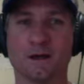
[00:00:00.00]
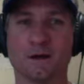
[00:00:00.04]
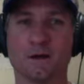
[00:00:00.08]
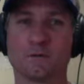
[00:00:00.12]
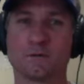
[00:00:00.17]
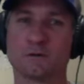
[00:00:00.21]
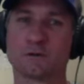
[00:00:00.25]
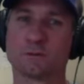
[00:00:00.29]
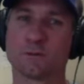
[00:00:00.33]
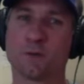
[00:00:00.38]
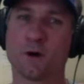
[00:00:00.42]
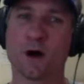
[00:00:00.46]

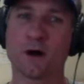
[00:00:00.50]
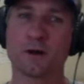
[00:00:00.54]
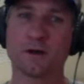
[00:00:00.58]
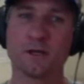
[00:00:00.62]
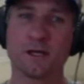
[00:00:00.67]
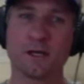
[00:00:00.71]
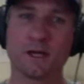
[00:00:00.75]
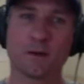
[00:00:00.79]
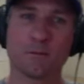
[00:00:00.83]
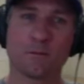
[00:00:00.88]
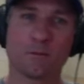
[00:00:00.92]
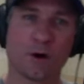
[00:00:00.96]

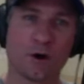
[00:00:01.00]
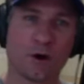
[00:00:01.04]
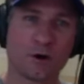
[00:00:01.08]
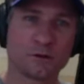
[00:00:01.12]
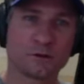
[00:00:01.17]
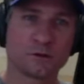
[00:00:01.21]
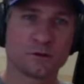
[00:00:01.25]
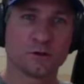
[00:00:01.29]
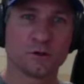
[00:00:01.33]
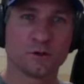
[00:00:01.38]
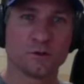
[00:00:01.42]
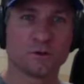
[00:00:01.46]
responding in part
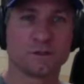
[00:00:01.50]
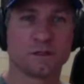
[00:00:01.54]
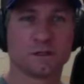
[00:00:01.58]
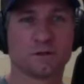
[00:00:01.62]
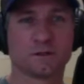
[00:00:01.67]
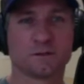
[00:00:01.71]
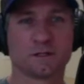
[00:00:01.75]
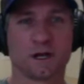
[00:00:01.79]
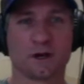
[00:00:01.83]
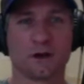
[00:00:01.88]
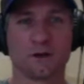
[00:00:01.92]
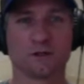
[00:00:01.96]
to the
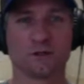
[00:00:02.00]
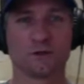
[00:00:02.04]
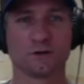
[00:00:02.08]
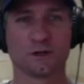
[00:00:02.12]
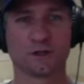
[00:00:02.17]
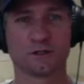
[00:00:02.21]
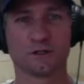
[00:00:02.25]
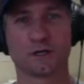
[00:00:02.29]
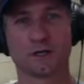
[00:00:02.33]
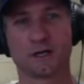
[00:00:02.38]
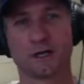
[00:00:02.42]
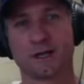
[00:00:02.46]
utilitarian
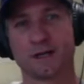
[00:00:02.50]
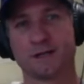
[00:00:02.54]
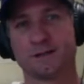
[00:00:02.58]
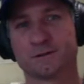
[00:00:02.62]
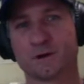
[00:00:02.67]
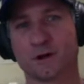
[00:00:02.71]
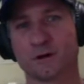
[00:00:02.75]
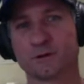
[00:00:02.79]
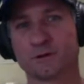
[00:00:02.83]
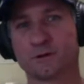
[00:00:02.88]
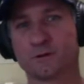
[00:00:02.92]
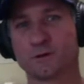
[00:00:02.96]
tradition, and he's
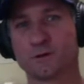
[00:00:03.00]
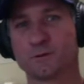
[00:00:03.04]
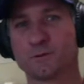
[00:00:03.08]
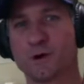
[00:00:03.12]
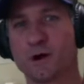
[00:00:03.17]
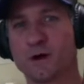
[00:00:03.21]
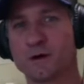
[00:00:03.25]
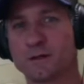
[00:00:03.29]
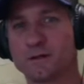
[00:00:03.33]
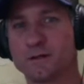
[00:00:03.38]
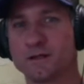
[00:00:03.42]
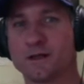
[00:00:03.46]
also
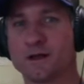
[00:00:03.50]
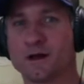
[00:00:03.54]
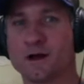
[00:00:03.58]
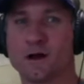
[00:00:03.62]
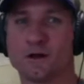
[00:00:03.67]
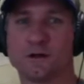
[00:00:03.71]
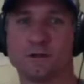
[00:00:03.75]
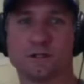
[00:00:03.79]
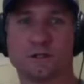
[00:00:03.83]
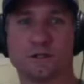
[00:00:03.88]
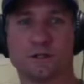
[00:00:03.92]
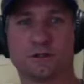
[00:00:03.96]
responding to the
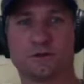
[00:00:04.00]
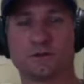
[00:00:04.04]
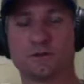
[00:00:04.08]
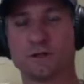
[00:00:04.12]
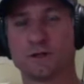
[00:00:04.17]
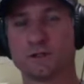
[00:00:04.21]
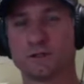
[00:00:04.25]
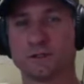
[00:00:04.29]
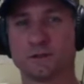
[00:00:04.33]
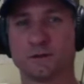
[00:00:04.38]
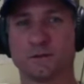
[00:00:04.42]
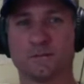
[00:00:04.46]
Kantian
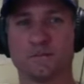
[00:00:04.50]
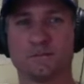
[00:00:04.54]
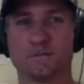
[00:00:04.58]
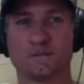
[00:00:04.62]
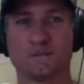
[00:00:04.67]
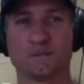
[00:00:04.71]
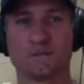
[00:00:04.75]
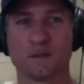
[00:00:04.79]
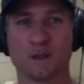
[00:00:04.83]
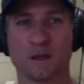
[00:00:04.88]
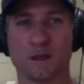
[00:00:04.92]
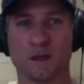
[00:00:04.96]
tradition.
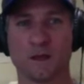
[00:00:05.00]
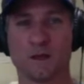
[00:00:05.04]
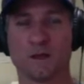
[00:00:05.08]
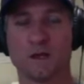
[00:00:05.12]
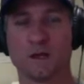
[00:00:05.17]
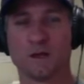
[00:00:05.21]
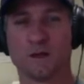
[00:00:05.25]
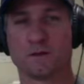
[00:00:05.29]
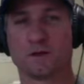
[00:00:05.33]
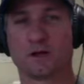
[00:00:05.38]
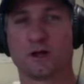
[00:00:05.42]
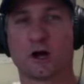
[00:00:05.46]

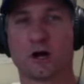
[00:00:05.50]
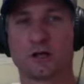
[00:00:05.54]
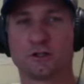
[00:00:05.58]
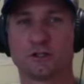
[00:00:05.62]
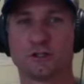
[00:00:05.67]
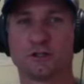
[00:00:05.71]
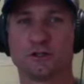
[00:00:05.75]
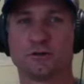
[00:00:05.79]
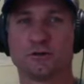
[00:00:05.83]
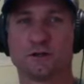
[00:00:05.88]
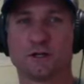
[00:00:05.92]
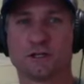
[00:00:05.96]
The
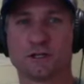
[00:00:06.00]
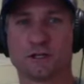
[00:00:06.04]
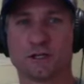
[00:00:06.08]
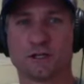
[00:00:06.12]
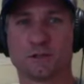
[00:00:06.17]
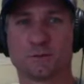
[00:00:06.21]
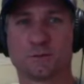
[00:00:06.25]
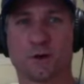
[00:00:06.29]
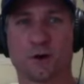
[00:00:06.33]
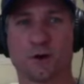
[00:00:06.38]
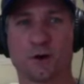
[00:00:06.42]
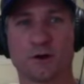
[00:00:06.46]
Kantian tradition
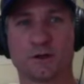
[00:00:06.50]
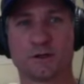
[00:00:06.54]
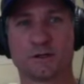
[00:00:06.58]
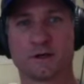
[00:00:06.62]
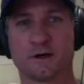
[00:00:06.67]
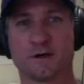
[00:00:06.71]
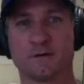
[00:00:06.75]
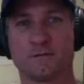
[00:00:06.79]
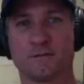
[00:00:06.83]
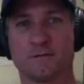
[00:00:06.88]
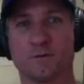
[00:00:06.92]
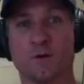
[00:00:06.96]
is part
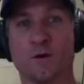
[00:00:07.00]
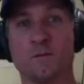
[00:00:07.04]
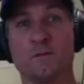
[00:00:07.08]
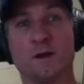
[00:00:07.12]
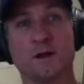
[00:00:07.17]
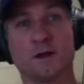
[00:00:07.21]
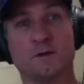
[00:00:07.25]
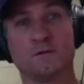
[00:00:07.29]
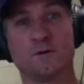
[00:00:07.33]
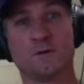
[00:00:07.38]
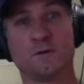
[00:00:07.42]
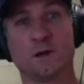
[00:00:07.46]
of what
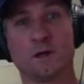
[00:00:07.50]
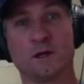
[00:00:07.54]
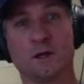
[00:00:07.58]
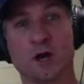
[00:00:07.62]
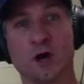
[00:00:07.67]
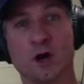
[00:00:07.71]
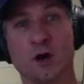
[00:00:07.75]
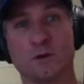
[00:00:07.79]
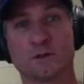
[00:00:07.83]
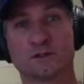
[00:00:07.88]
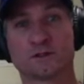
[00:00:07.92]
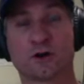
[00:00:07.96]
many of you may
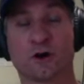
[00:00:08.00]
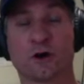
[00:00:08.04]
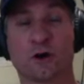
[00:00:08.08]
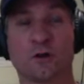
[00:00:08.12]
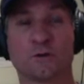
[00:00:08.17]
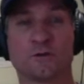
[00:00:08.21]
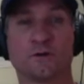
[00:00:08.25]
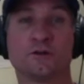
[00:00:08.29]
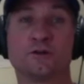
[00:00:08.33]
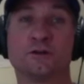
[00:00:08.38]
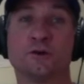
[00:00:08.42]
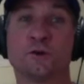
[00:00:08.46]
know is
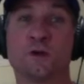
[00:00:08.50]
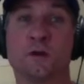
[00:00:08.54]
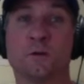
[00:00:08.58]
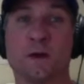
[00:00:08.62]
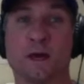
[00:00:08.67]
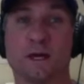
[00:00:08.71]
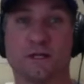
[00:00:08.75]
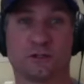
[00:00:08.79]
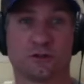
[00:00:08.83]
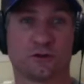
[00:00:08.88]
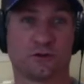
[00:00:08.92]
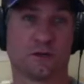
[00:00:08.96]
called the
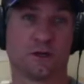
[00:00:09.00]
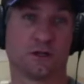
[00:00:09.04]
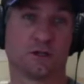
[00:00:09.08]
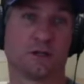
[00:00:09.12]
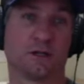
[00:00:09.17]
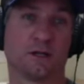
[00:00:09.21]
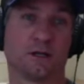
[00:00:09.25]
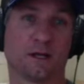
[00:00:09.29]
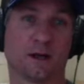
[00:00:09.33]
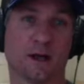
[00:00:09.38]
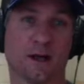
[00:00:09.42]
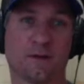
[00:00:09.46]
duty-based
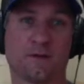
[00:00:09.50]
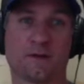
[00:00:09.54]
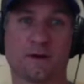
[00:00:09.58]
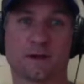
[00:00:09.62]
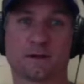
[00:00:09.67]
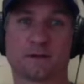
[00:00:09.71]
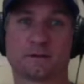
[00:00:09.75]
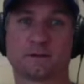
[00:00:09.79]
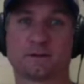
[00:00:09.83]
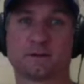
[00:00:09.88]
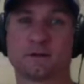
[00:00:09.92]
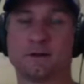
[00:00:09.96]
tradition in
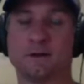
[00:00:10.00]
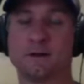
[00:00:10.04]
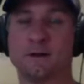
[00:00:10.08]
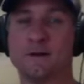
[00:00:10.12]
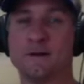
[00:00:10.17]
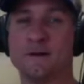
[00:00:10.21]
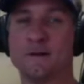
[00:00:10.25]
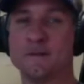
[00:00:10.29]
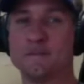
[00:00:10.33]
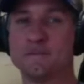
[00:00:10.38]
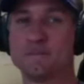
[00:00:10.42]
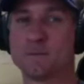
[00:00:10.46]
ethics.
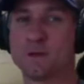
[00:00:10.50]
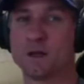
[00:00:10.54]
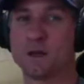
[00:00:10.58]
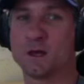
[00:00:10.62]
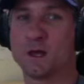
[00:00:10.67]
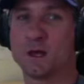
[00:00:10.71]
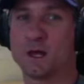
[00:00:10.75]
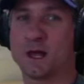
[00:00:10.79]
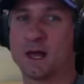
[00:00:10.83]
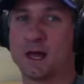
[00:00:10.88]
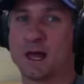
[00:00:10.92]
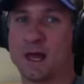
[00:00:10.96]

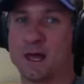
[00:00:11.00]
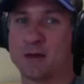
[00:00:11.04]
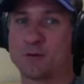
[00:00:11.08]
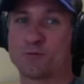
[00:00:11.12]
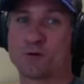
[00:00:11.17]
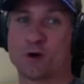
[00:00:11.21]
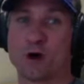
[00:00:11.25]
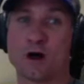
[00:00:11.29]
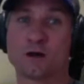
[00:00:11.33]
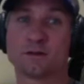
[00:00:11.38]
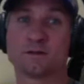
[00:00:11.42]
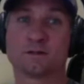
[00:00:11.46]
And
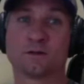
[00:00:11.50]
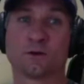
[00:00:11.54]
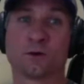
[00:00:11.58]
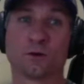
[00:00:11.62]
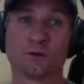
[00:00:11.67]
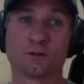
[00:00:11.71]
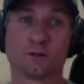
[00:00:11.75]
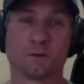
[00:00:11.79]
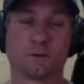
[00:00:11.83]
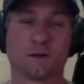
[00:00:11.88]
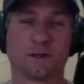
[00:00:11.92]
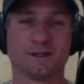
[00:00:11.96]
Ross
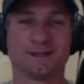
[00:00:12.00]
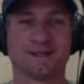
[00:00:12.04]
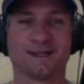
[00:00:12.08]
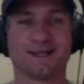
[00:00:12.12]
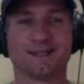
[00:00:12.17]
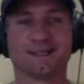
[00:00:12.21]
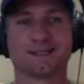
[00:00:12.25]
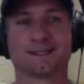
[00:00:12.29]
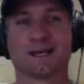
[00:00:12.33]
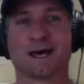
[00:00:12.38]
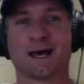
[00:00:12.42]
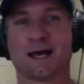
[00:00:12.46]
ultimately is going
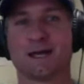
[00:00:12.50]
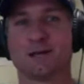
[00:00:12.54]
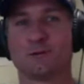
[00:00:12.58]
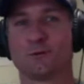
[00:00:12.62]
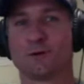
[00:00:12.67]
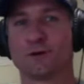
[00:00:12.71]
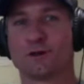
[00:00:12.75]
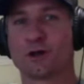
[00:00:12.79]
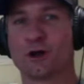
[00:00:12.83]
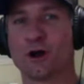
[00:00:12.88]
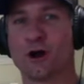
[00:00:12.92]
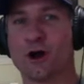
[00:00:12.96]
to side
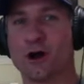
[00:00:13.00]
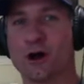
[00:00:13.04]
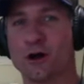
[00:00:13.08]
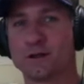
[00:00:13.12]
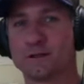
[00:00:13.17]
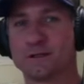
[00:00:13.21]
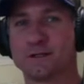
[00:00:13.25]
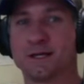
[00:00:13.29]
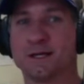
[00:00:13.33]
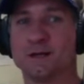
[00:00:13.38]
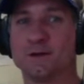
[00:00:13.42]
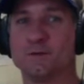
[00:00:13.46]
with
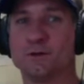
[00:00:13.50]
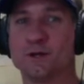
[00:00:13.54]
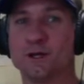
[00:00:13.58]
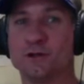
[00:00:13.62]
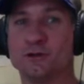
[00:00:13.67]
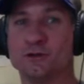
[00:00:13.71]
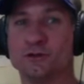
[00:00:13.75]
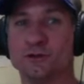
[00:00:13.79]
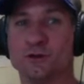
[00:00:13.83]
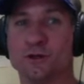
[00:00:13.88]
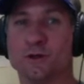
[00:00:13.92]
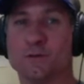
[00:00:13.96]
Kant and be a
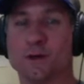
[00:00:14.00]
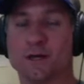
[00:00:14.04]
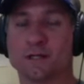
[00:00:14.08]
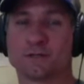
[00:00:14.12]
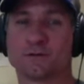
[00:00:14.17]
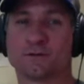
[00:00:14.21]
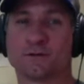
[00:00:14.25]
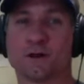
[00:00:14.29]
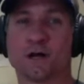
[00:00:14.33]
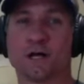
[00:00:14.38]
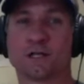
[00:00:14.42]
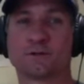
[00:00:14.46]

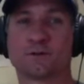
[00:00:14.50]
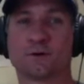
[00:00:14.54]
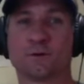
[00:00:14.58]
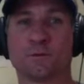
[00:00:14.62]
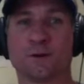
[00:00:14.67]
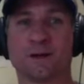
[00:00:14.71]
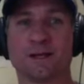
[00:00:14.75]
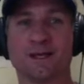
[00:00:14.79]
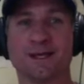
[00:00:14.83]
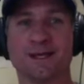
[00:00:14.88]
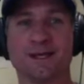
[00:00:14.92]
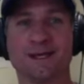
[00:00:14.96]
duty-based philosopher,
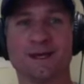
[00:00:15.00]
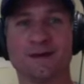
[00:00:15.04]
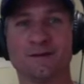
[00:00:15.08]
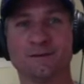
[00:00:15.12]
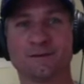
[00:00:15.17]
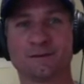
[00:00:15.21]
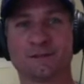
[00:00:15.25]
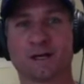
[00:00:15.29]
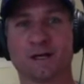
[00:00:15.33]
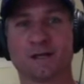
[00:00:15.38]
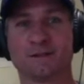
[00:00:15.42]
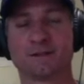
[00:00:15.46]
but he
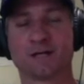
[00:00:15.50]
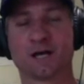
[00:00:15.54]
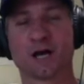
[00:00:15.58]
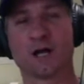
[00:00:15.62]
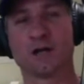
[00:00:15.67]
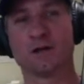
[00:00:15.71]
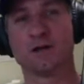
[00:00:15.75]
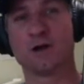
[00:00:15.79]
gives us a